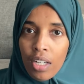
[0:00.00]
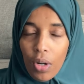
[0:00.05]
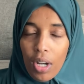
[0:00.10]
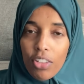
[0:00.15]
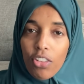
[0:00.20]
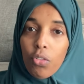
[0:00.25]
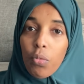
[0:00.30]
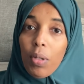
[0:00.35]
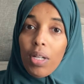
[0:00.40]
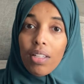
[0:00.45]
I
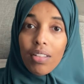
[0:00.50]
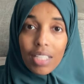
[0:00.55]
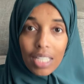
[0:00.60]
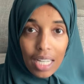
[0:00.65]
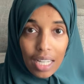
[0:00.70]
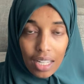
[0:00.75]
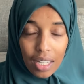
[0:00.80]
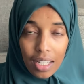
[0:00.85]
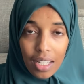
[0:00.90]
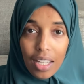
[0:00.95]
just want to
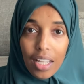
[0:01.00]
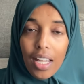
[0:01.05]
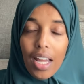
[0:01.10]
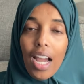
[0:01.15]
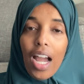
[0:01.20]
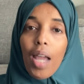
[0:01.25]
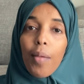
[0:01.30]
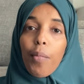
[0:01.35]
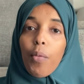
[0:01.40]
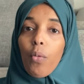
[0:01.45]
say
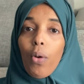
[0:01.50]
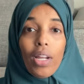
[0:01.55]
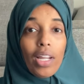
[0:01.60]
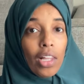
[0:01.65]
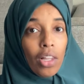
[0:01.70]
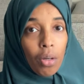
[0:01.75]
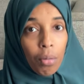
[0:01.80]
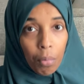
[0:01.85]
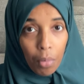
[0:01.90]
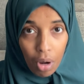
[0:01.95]
I'm a
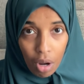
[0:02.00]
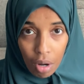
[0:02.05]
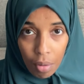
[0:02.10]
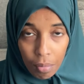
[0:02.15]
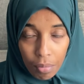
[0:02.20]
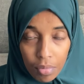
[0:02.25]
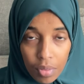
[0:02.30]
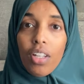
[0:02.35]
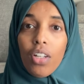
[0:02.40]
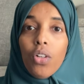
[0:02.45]
regular mom
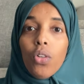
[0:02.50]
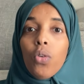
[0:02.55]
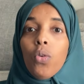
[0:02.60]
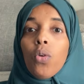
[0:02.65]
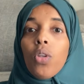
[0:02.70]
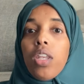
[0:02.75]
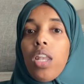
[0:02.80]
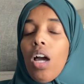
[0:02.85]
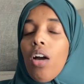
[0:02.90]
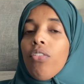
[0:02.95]
who
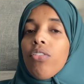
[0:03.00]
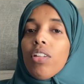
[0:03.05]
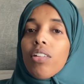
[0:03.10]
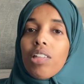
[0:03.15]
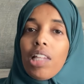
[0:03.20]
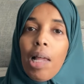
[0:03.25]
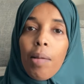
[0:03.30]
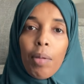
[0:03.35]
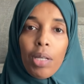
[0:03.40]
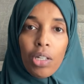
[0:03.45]
loves
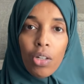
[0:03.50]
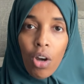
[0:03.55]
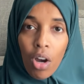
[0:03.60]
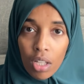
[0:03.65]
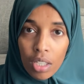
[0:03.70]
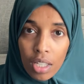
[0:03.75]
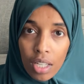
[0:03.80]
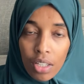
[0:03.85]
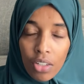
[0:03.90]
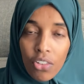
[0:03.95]
Islamic
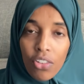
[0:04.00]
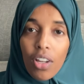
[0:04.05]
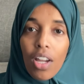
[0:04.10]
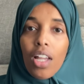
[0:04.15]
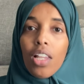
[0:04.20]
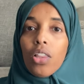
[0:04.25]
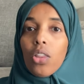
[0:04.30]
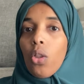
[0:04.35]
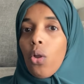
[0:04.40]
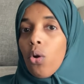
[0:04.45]
knowledge
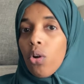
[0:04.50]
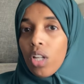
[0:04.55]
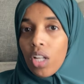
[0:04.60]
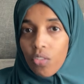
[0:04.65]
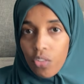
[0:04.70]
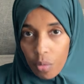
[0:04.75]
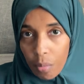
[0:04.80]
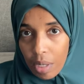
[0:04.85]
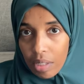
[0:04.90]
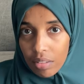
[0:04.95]
and learning
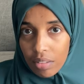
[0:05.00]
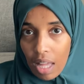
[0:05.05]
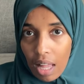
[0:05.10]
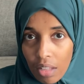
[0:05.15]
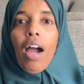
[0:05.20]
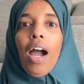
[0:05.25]
for myself.